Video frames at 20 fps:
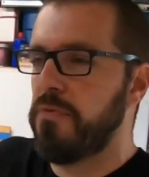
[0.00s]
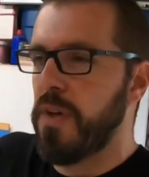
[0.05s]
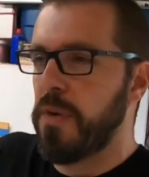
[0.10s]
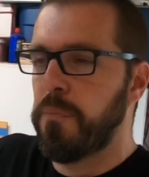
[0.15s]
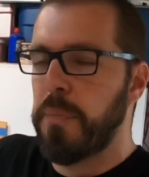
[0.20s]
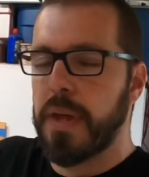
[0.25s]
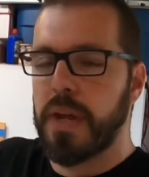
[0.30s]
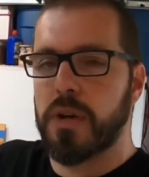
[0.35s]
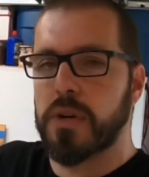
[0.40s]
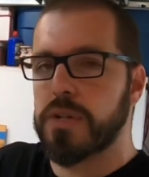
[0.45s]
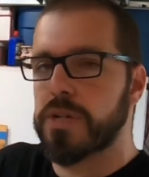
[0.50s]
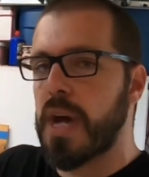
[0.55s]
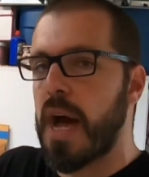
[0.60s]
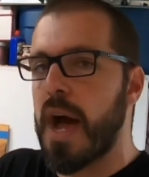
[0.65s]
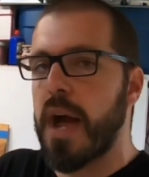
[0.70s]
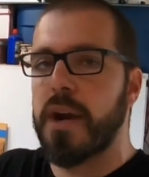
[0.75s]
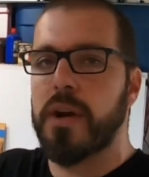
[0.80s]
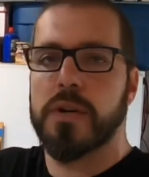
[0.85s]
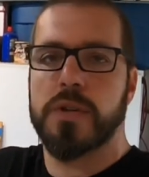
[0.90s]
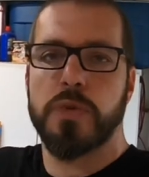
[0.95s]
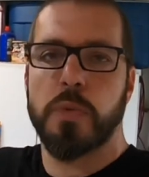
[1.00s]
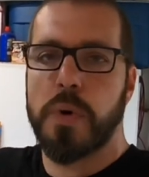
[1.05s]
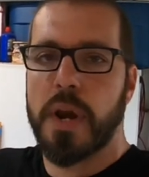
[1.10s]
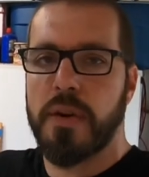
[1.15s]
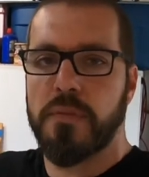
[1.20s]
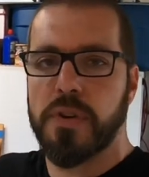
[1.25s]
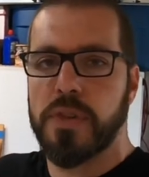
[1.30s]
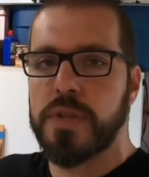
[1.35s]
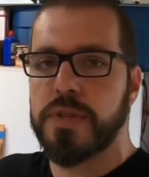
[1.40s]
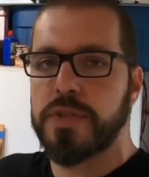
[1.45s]
fit bigger tires,
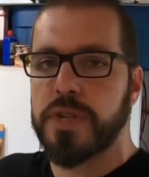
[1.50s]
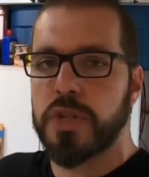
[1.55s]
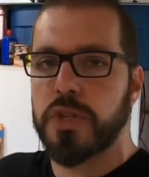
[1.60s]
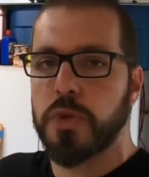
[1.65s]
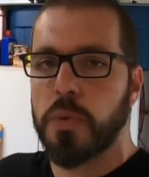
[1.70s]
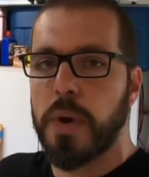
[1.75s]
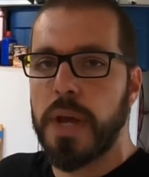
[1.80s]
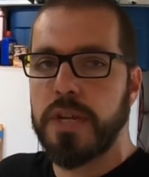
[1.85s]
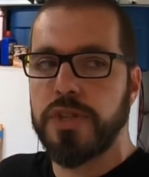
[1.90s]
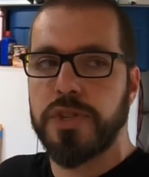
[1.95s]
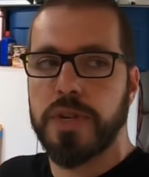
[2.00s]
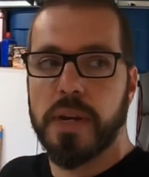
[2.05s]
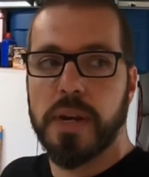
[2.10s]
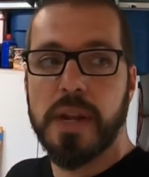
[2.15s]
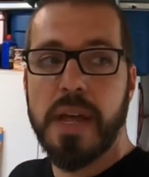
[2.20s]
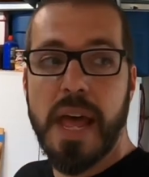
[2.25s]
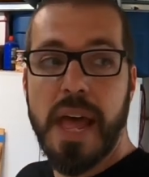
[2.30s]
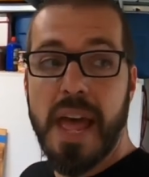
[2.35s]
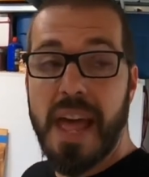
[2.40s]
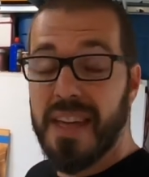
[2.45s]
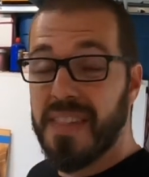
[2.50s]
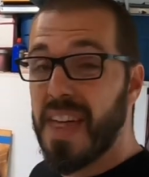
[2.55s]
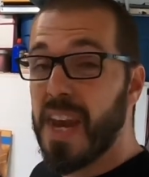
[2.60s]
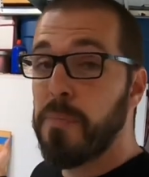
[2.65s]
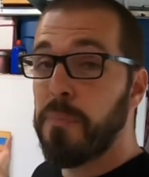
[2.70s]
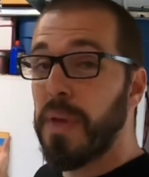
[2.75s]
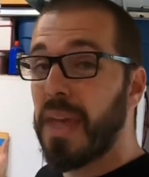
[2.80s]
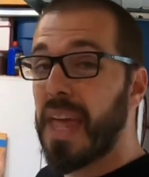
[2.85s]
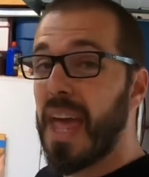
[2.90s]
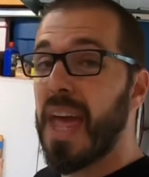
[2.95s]
whatever the situation, and then
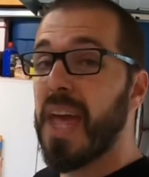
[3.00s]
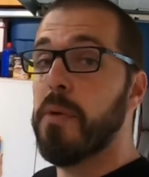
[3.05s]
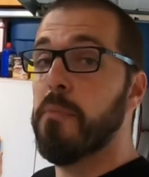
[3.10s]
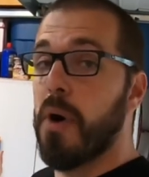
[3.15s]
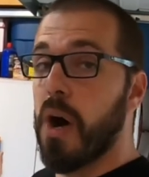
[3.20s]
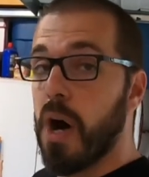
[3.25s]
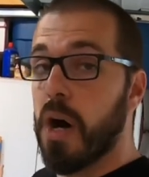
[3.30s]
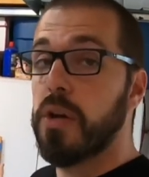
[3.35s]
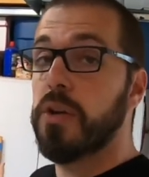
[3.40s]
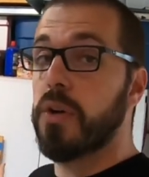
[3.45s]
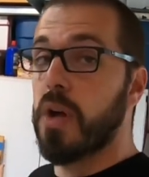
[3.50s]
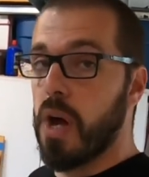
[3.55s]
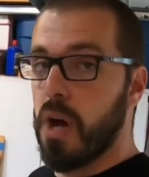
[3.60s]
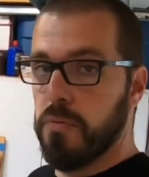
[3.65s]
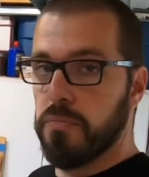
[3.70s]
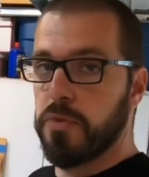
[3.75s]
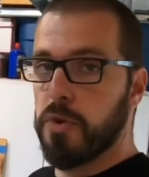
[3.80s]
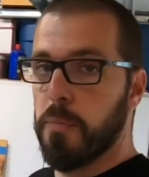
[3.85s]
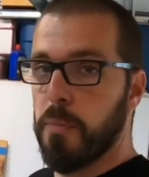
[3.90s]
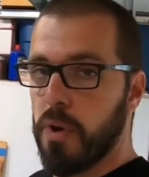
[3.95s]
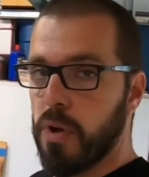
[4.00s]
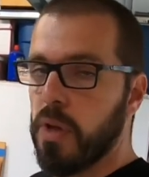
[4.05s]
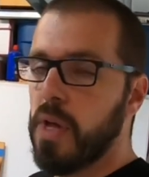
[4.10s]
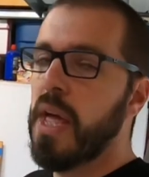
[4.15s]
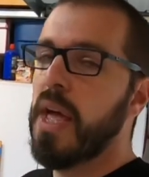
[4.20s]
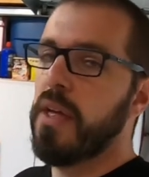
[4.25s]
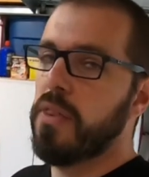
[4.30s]
it became uncomfortable.